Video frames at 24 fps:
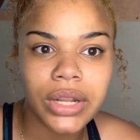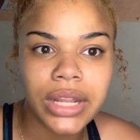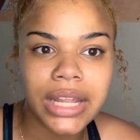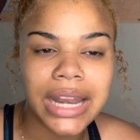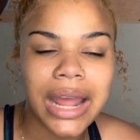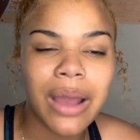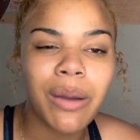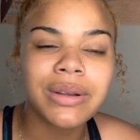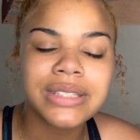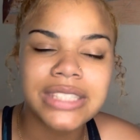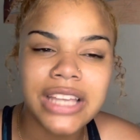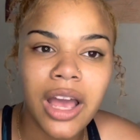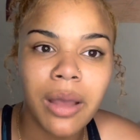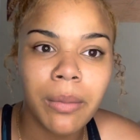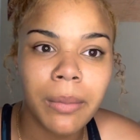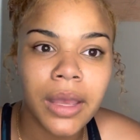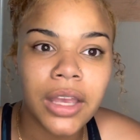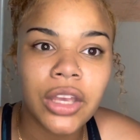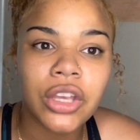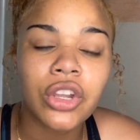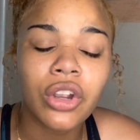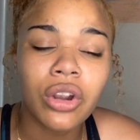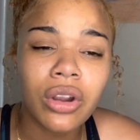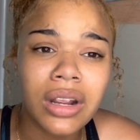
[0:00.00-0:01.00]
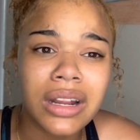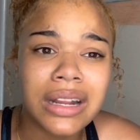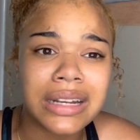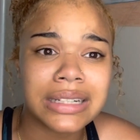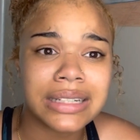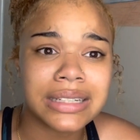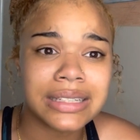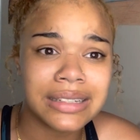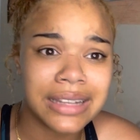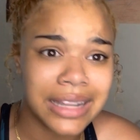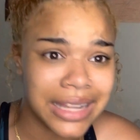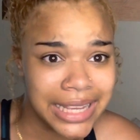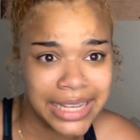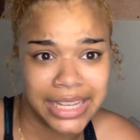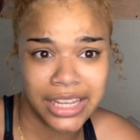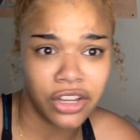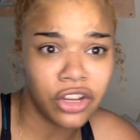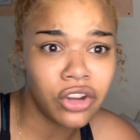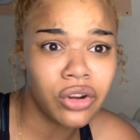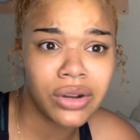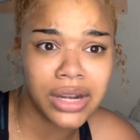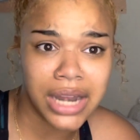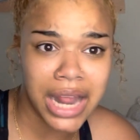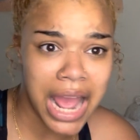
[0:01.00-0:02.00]
And I would tell him, like, you're an
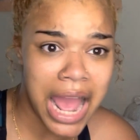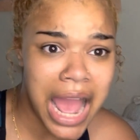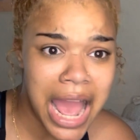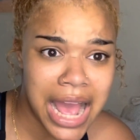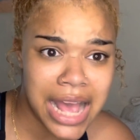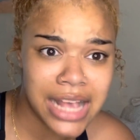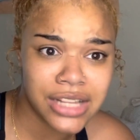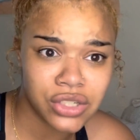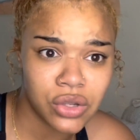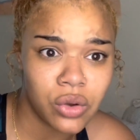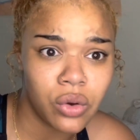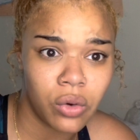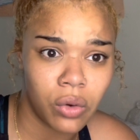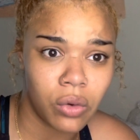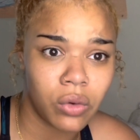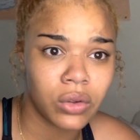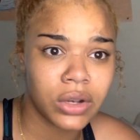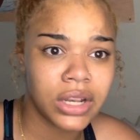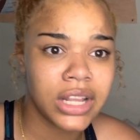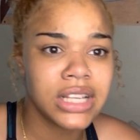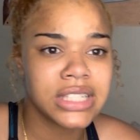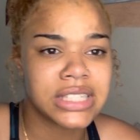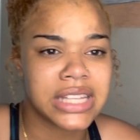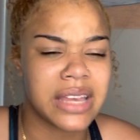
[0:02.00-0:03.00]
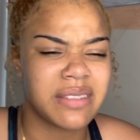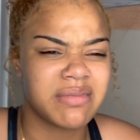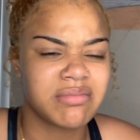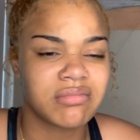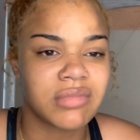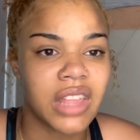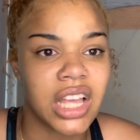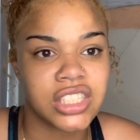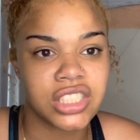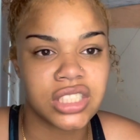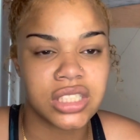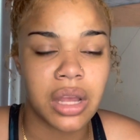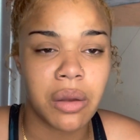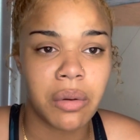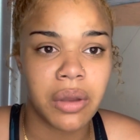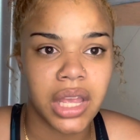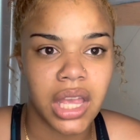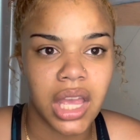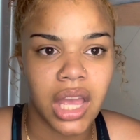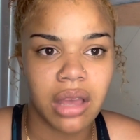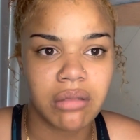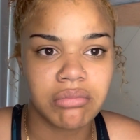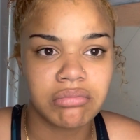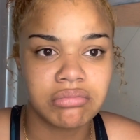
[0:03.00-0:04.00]
asshole. And he's like, that's just how I
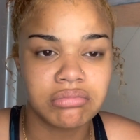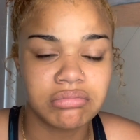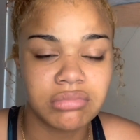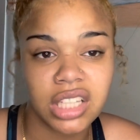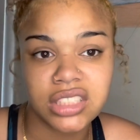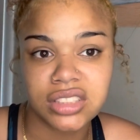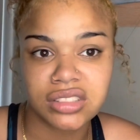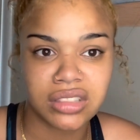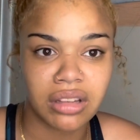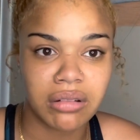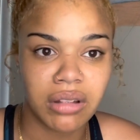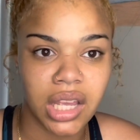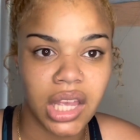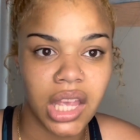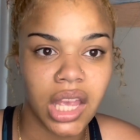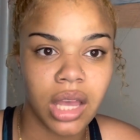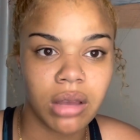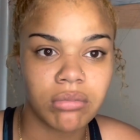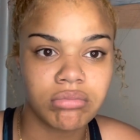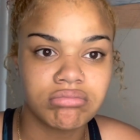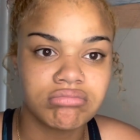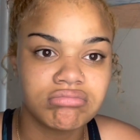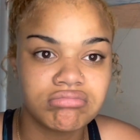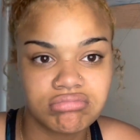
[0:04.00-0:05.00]
am. That's just how I am.